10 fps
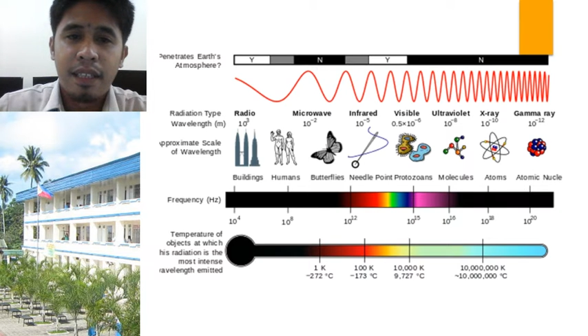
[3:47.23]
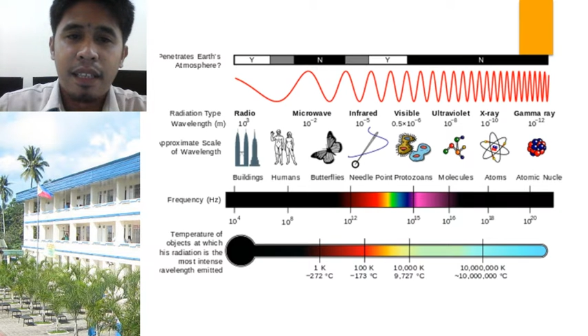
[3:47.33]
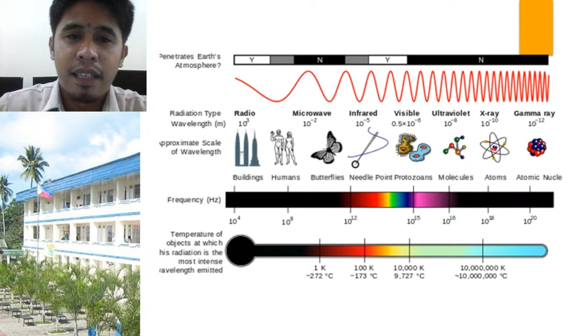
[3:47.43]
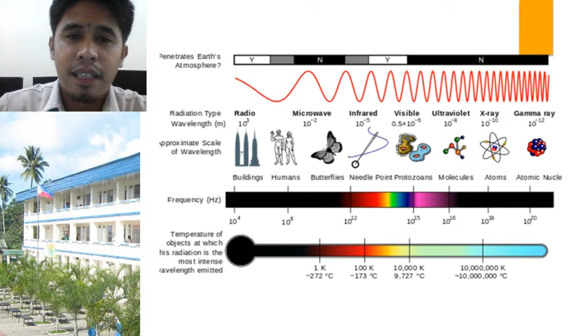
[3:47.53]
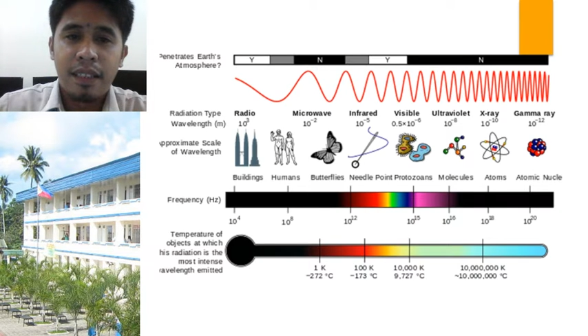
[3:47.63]

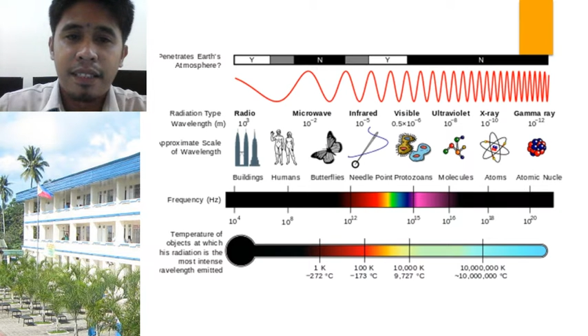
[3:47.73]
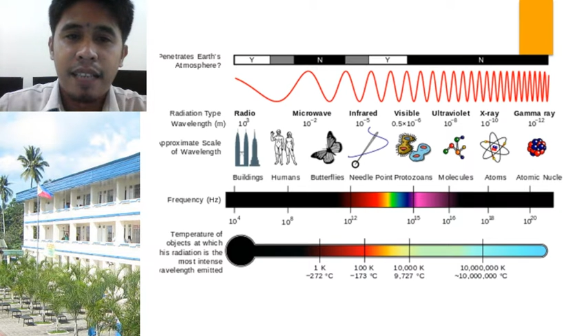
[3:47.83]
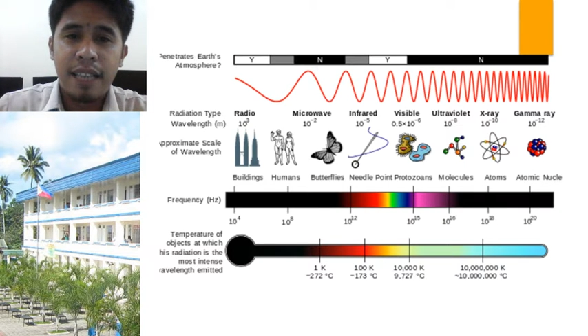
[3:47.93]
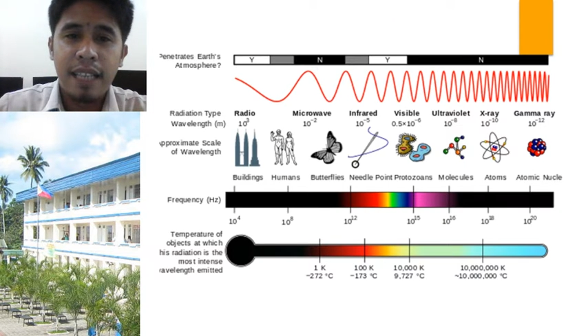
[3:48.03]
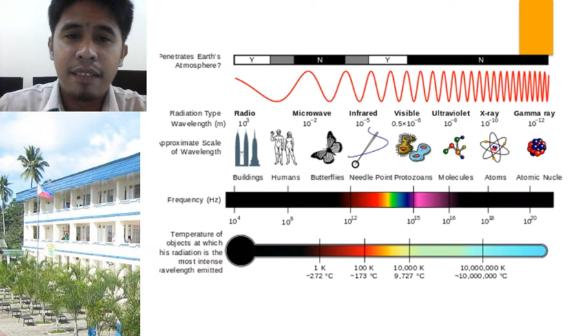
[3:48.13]
In this
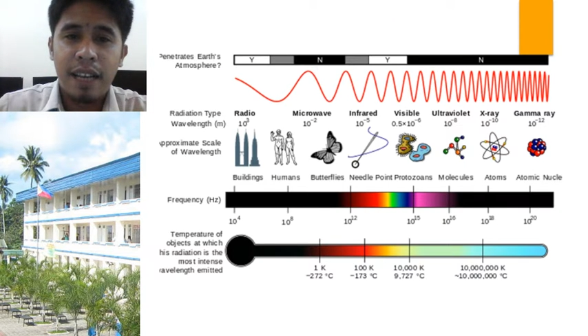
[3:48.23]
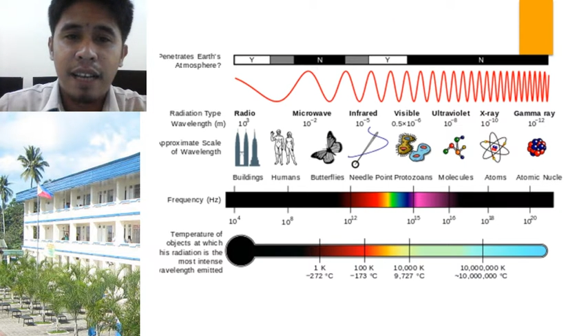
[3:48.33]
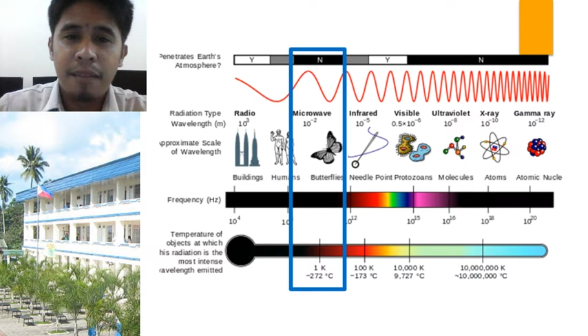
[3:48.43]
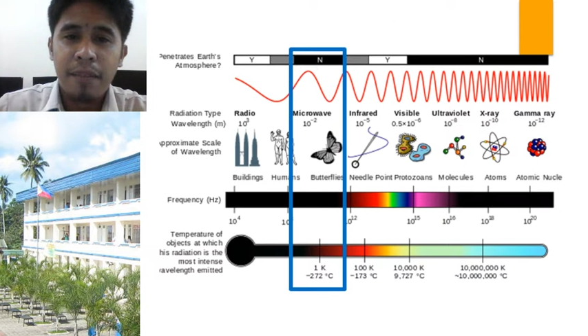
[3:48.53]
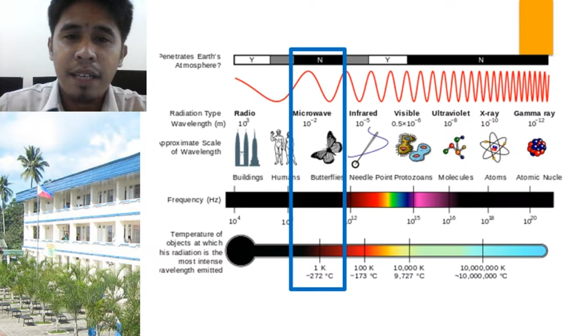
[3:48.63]

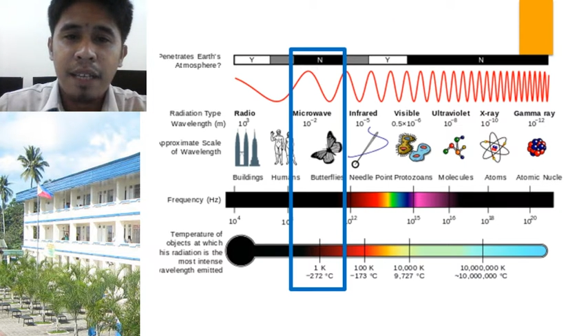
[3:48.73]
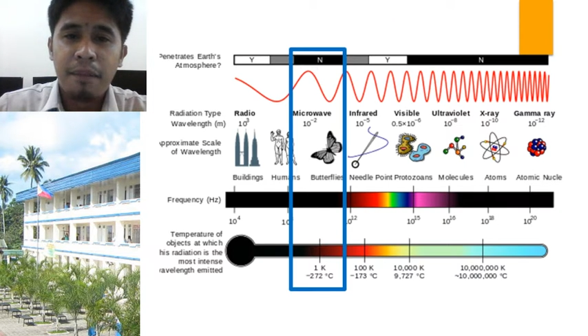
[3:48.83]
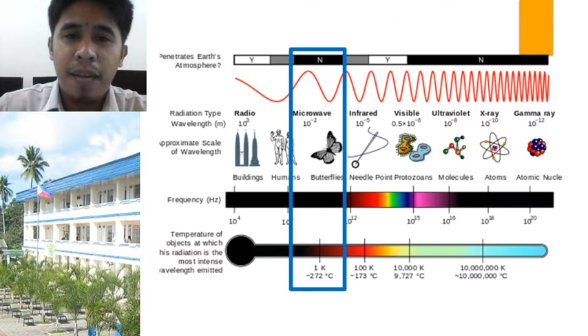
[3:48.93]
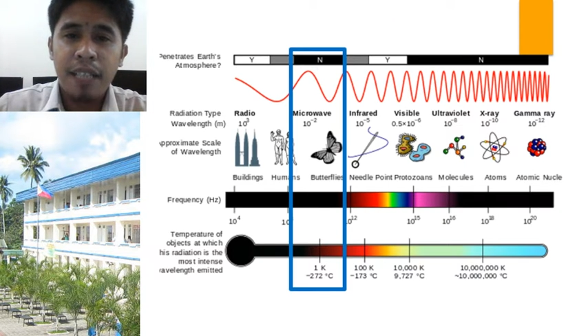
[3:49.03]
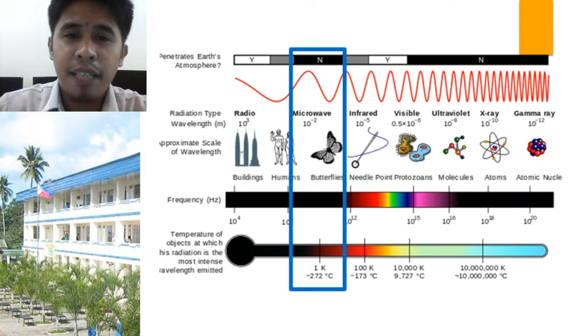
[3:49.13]
diagram,
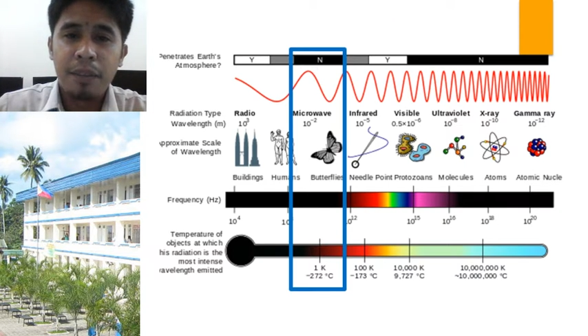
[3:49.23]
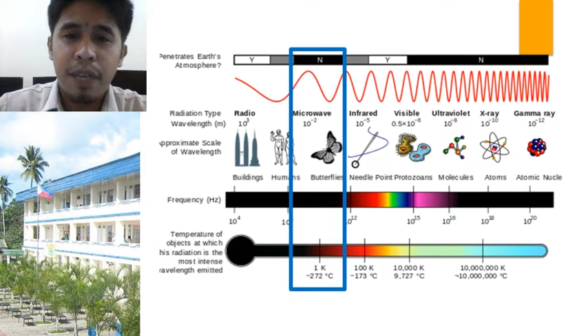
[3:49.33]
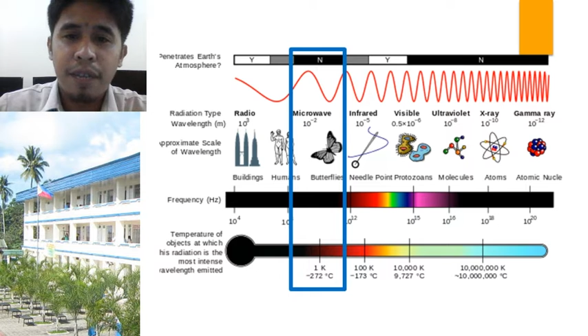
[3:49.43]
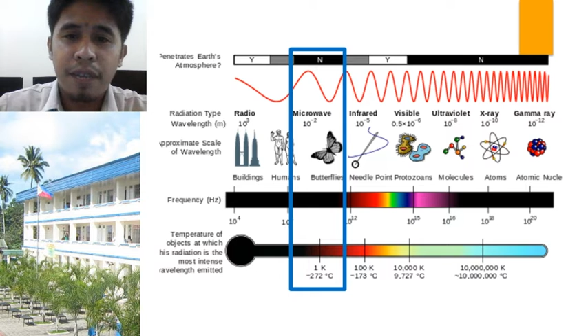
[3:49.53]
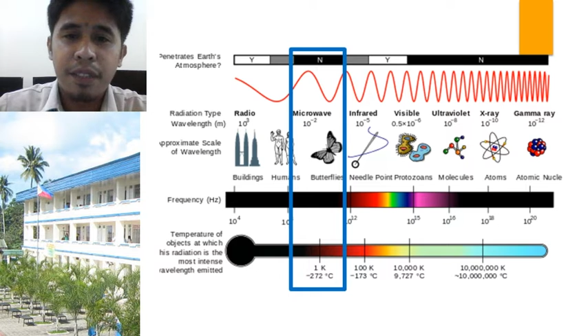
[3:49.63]

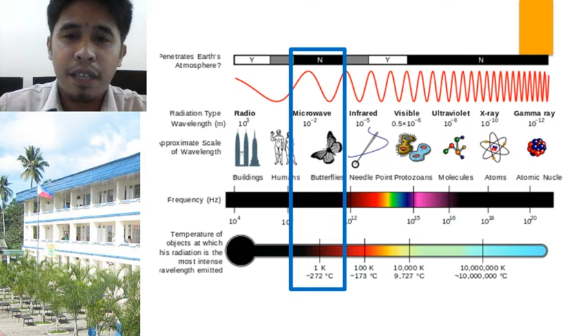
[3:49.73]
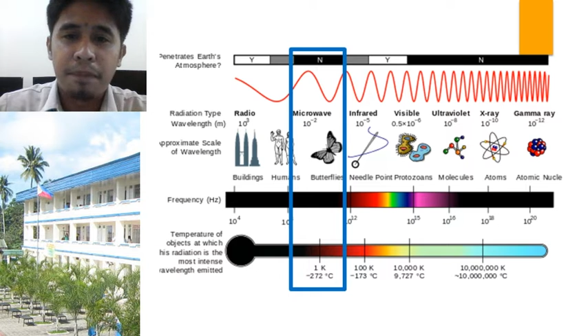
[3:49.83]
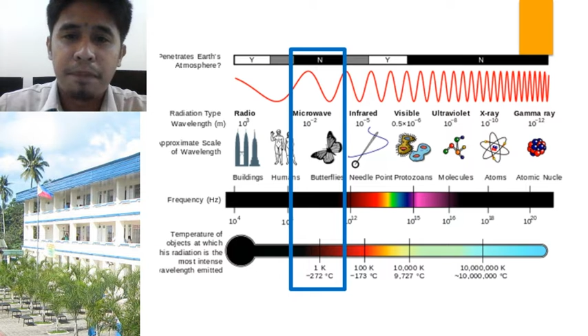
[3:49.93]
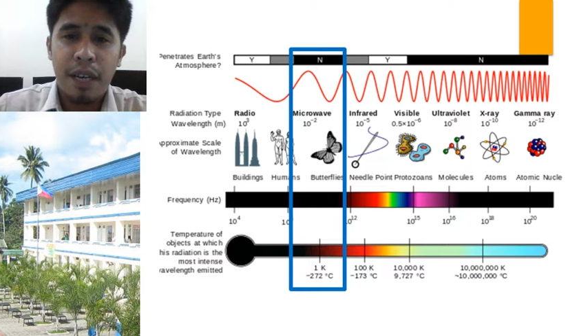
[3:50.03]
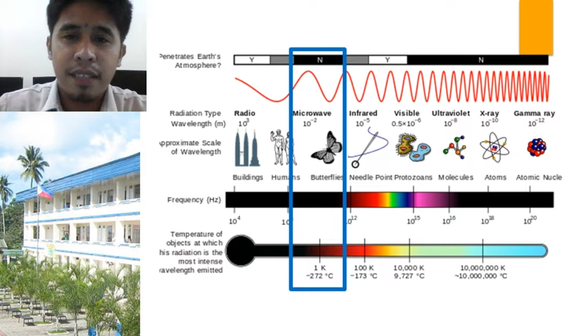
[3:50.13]
microwaves are
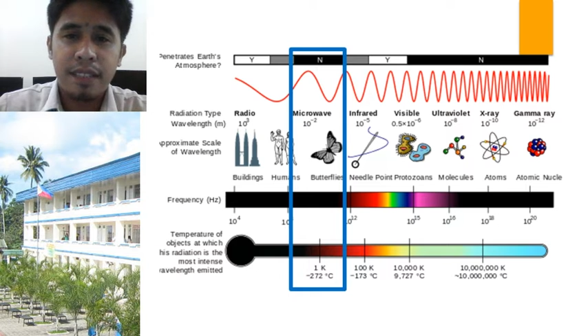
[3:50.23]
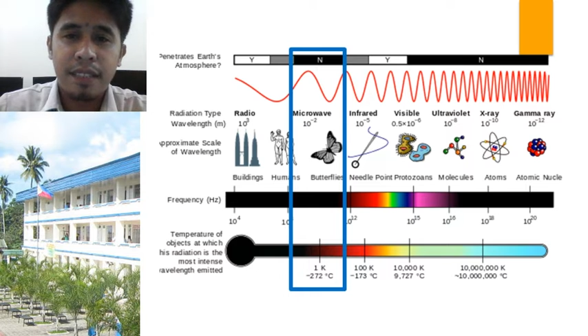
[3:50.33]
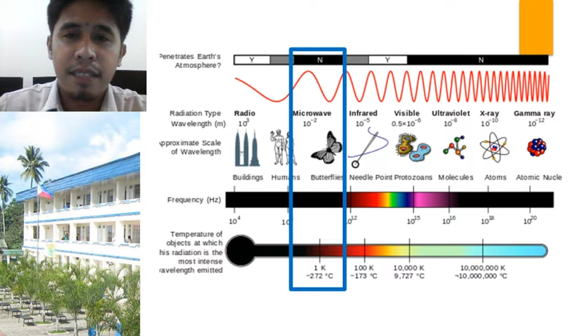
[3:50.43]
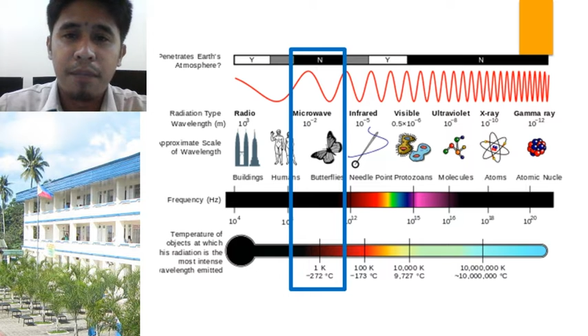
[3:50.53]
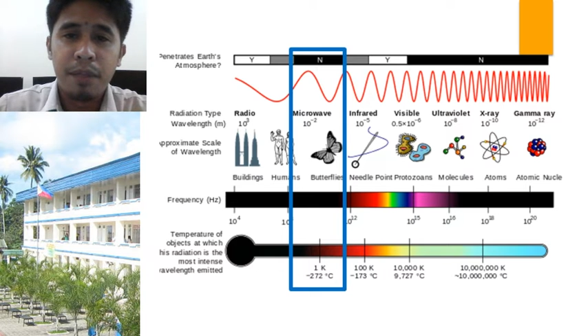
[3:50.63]
boxed
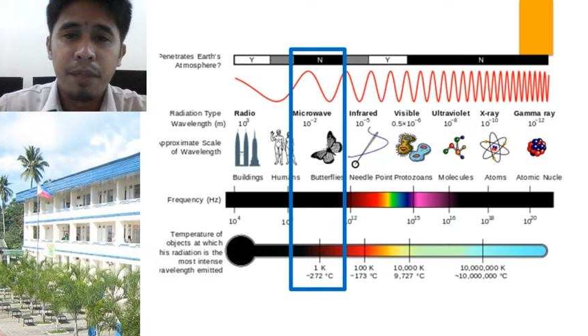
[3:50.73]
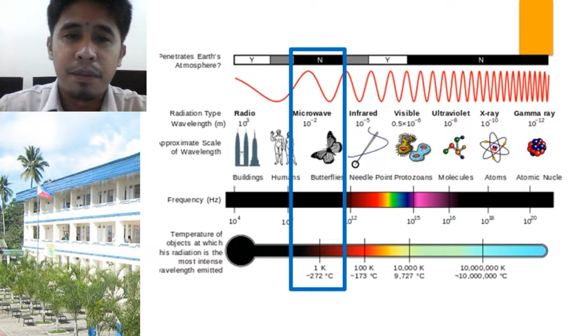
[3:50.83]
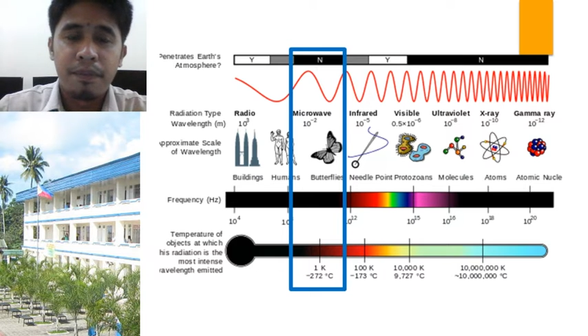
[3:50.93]
in blue.